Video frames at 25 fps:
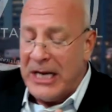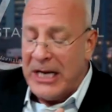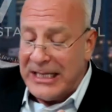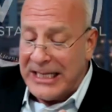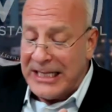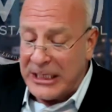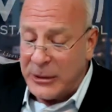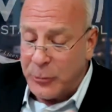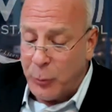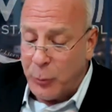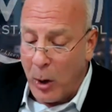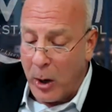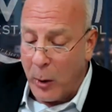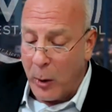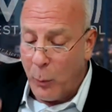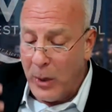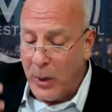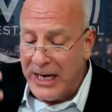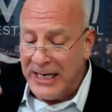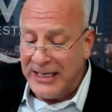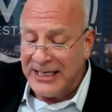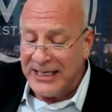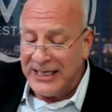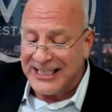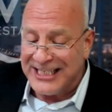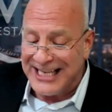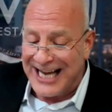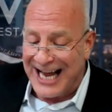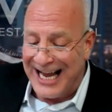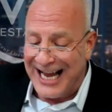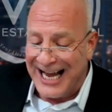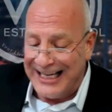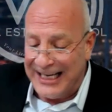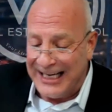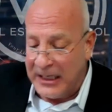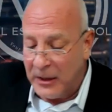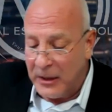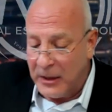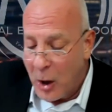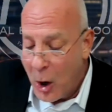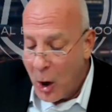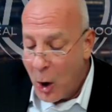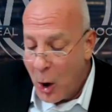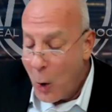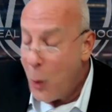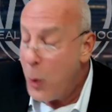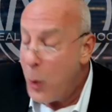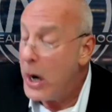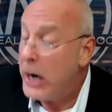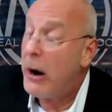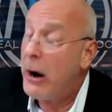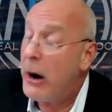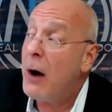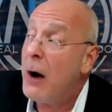That's where we decided where